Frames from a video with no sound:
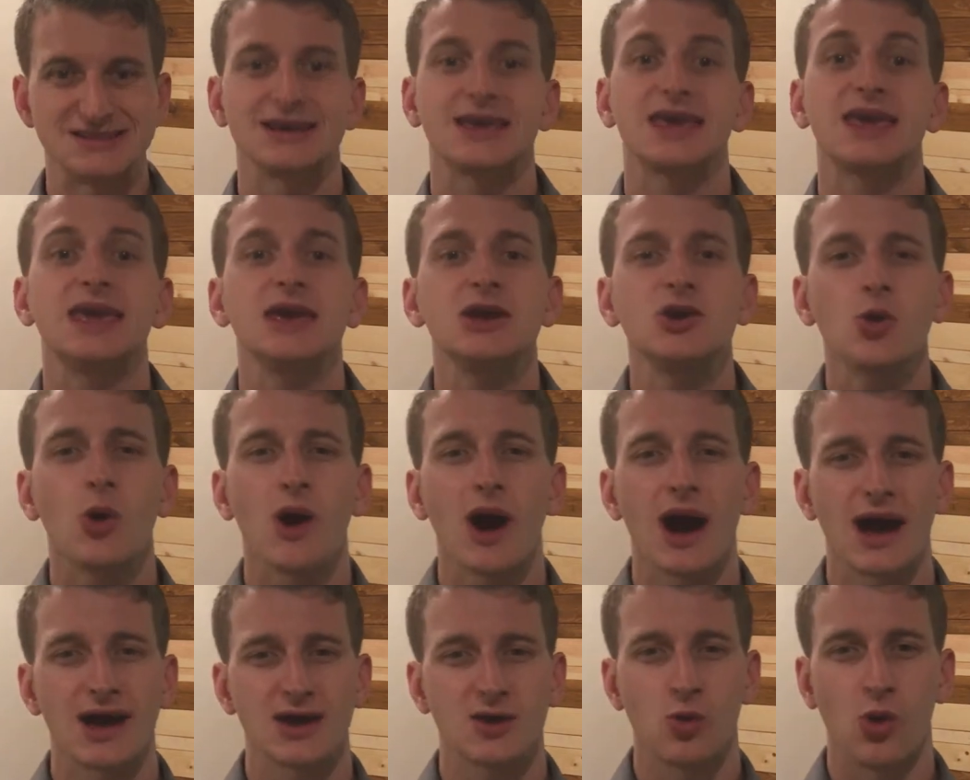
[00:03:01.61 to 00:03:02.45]
the key to a
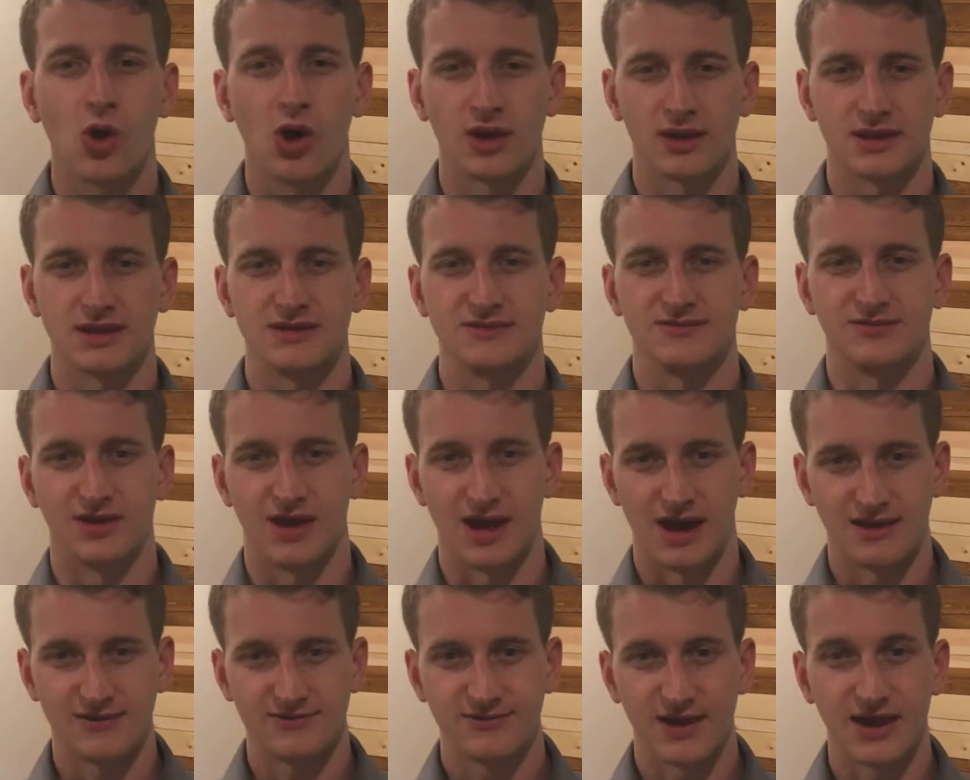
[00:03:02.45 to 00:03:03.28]
high quality of
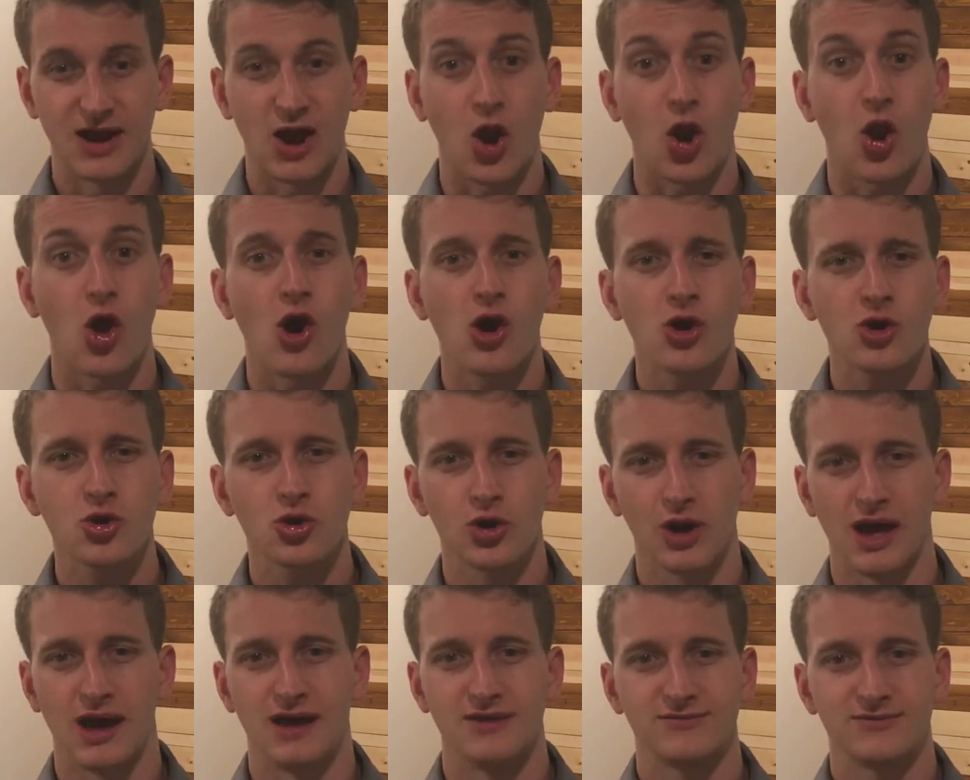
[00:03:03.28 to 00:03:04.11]
life and a
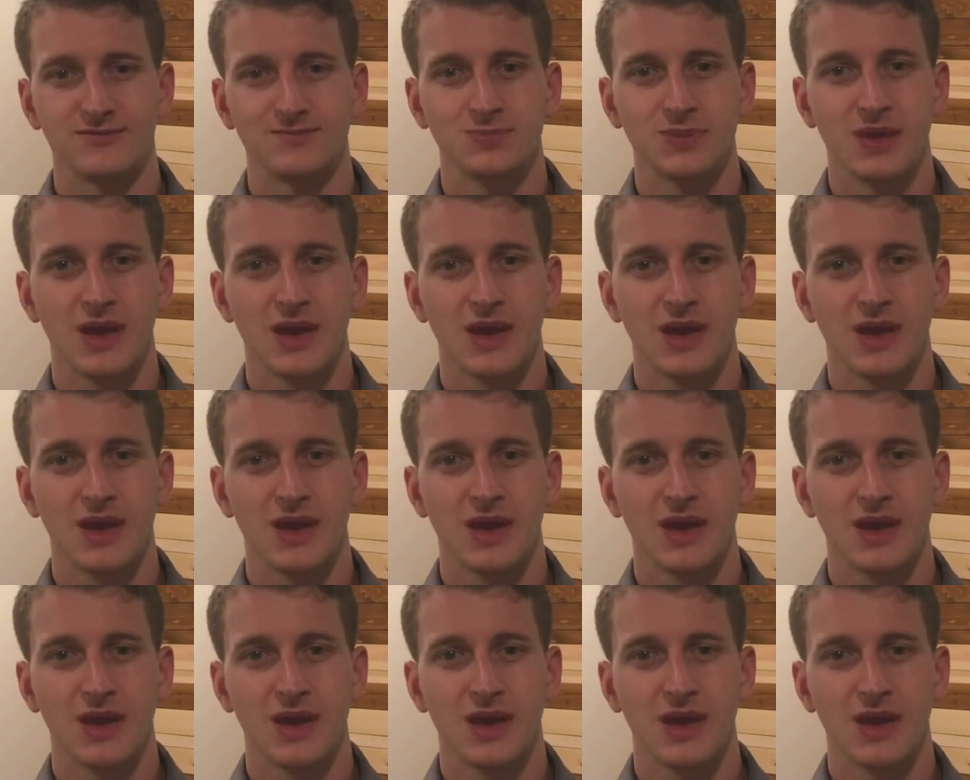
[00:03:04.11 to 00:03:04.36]
longer life,